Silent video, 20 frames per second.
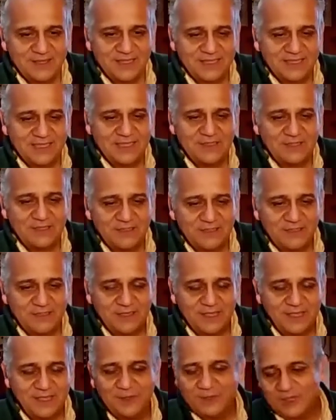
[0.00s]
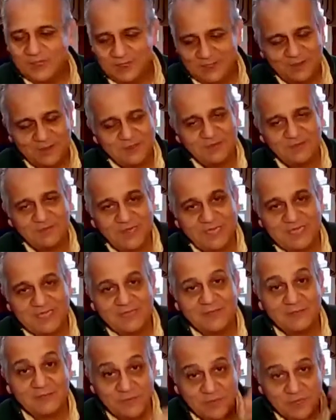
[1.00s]
that she's, she
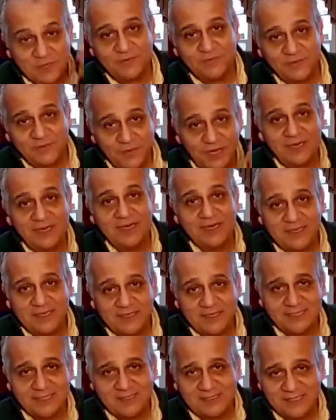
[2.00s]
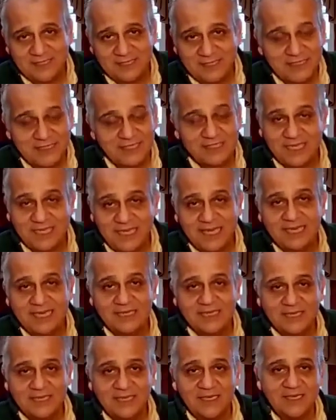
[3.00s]
finds them, for her, she's just
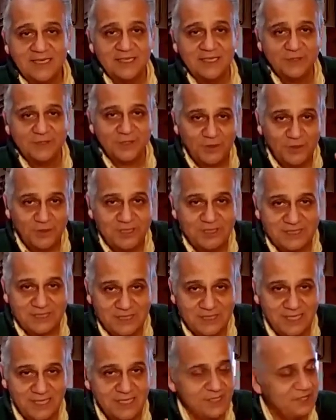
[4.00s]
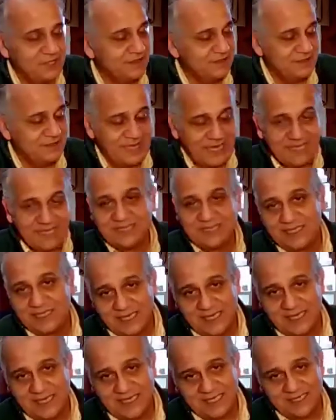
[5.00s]
getting started. So I want to tell that
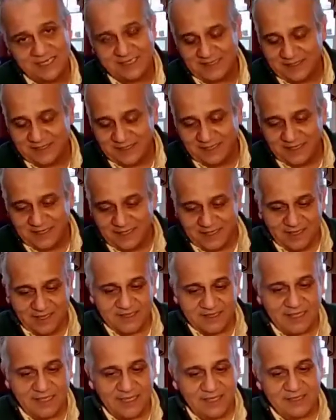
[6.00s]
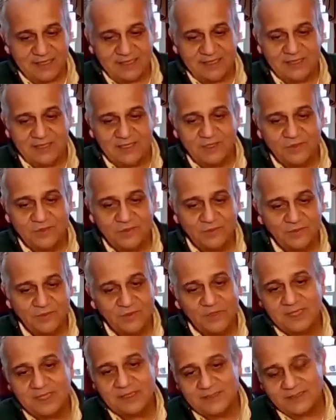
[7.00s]
young lady that,
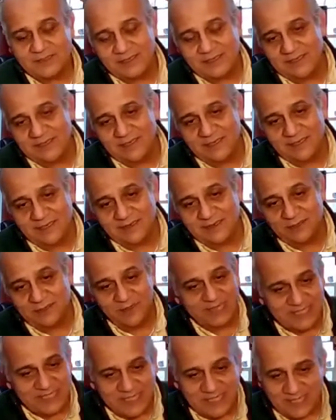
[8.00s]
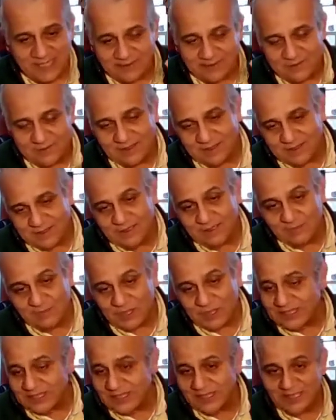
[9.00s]
what the the
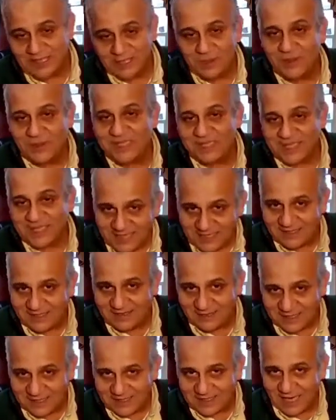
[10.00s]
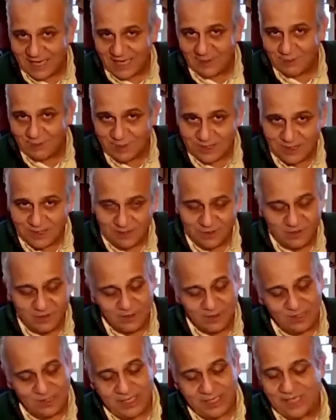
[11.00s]
person at USAID that Sam
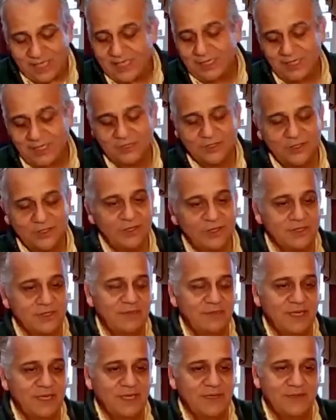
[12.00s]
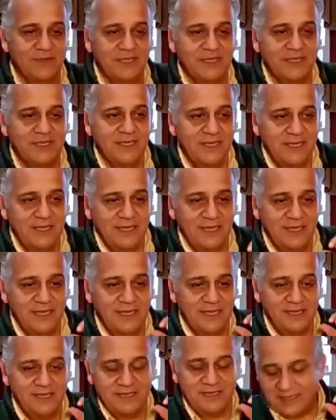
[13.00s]
earlier talked about,
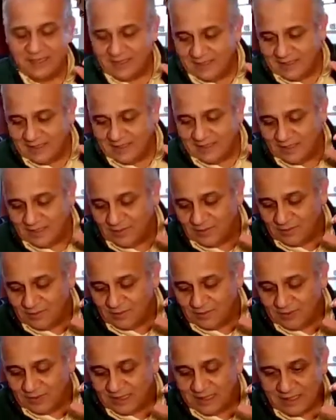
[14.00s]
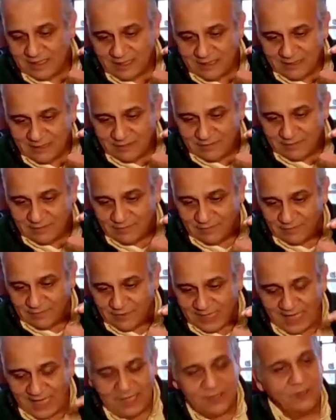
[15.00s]
and, the
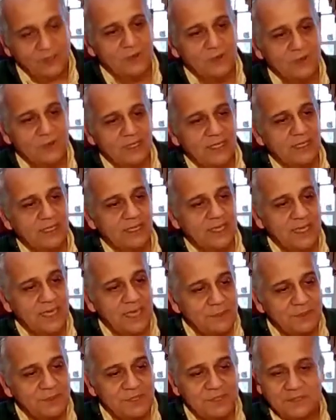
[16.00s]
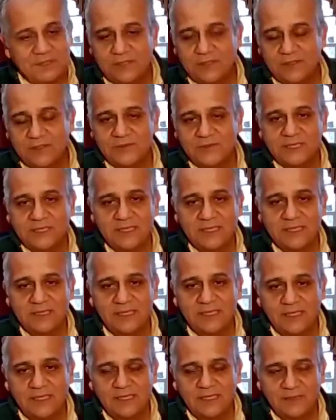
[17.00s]
Nano Kleipiter, who was
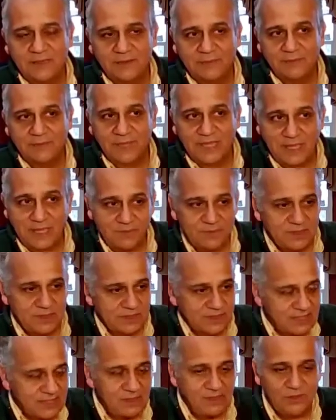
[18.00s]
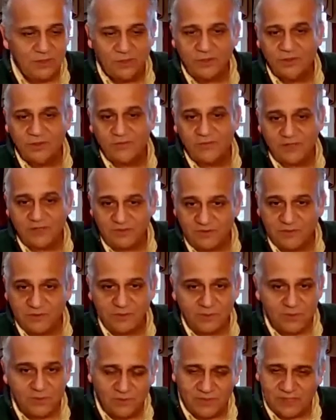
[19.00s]
became the CEO of
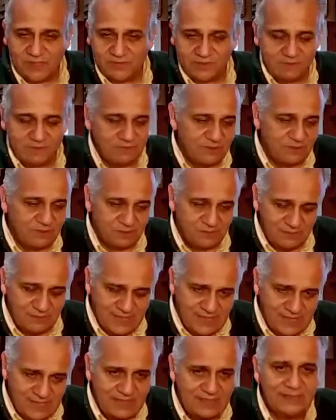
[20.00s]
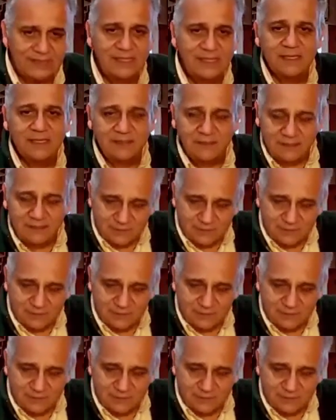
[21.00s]
FMO, one of the really,